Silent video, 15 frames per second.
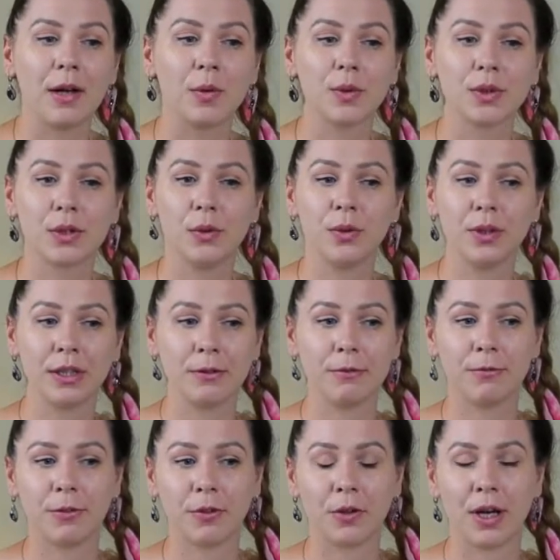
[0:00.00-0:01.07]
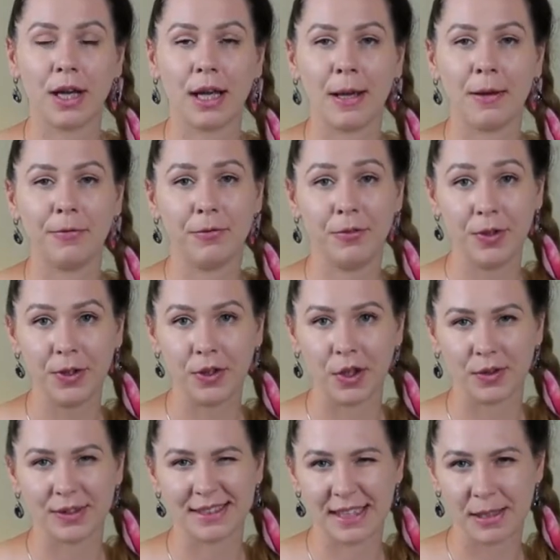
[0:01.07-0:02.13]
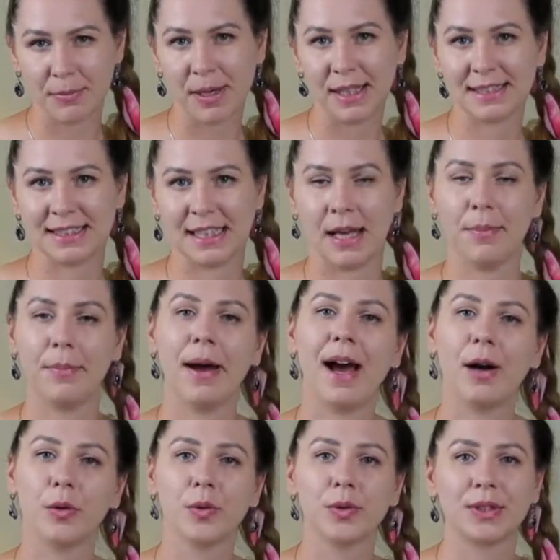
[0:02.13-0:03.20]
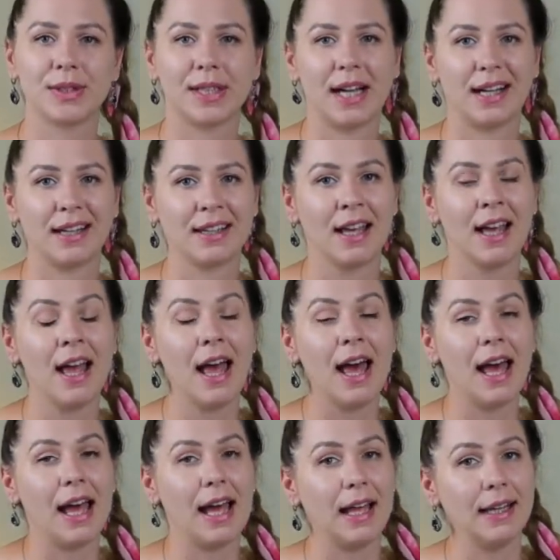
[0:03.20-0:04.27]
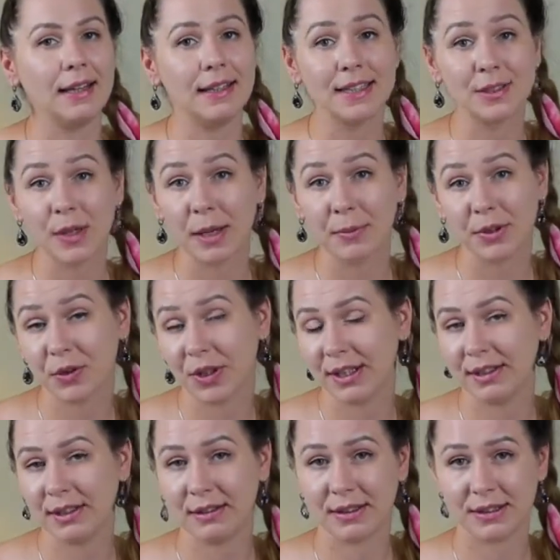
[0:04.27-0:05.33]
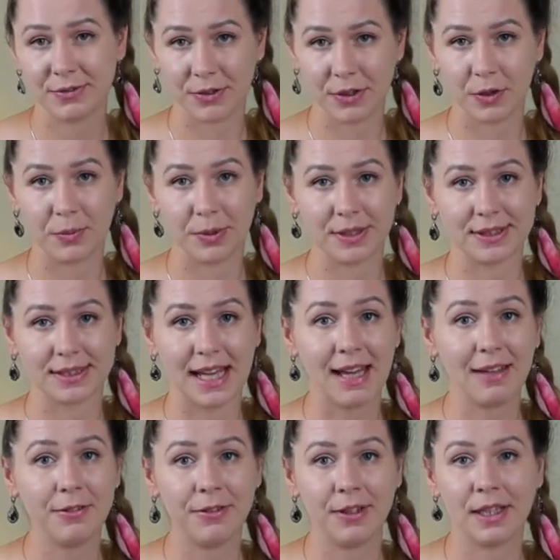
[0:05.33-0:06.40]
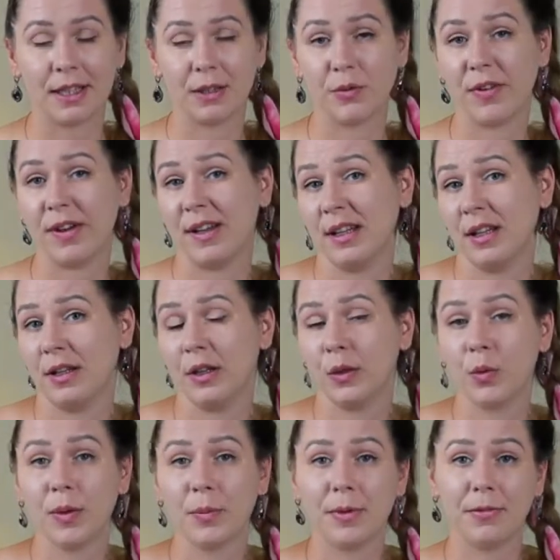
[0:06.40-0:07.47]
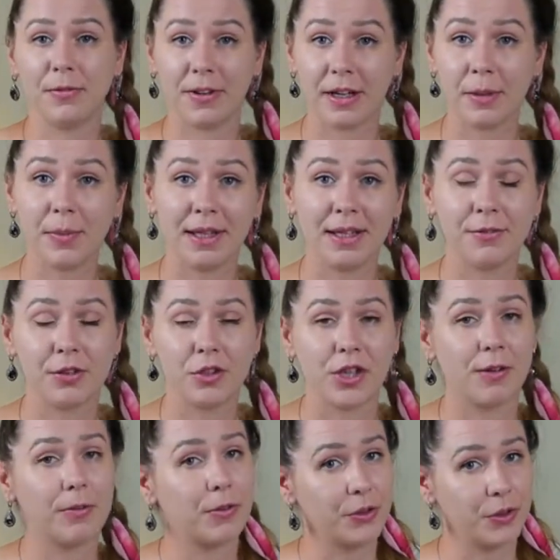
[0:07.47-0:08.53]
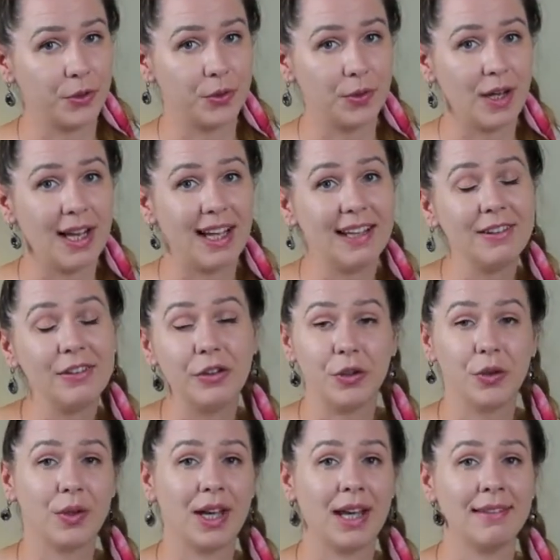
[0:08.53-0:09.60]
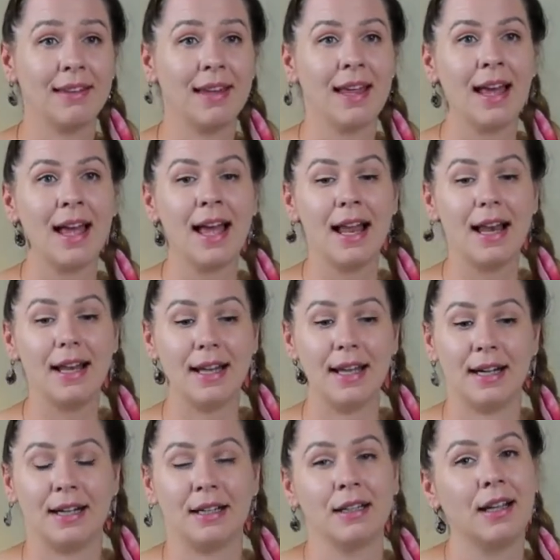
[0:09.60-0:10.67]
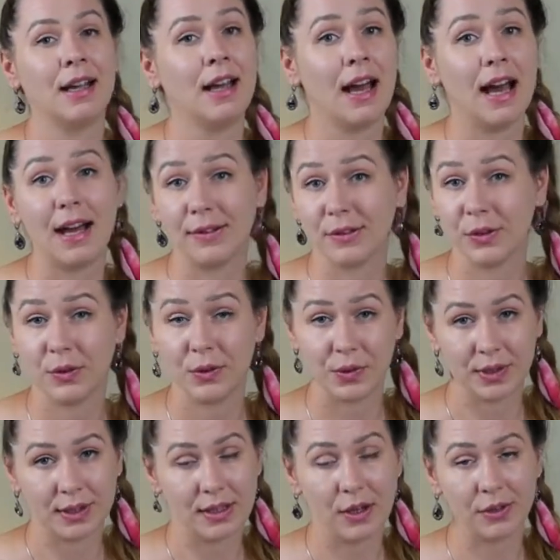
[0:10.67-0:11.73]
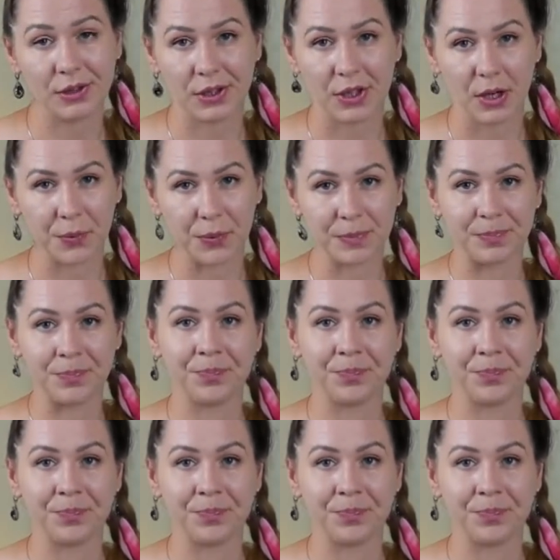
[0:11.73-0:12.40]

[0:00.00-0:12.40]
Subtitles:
I was looking for a video step by step how to start. And that's why I'm creating this video, because I think it will be very beneficial for you and you can learn how to do it on your own.